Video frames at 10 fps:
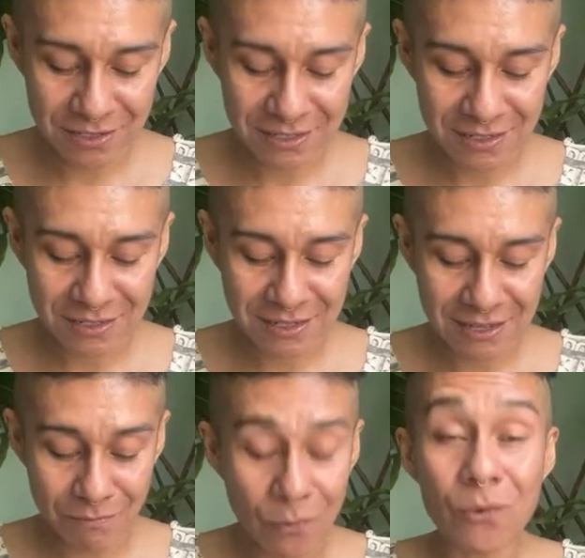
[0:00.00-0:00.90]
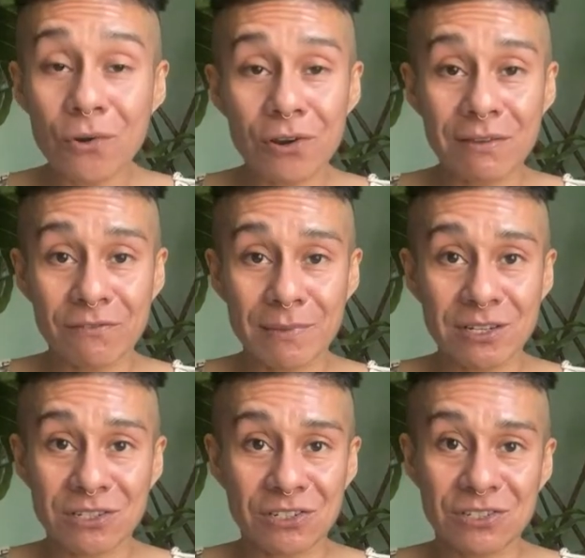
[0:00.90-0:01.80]
to get more
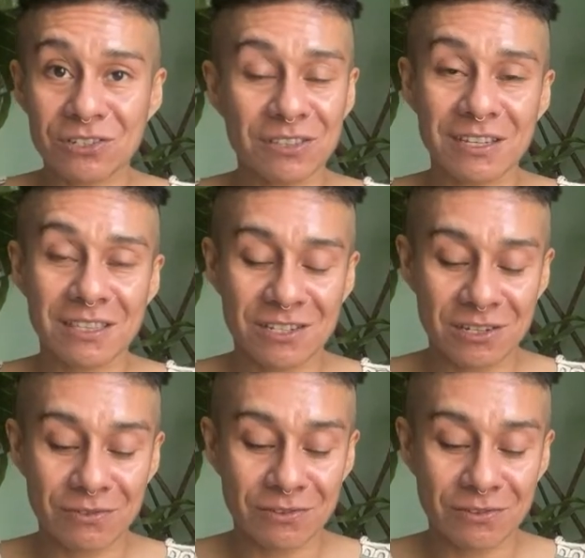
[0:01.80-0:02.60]
information just on like the general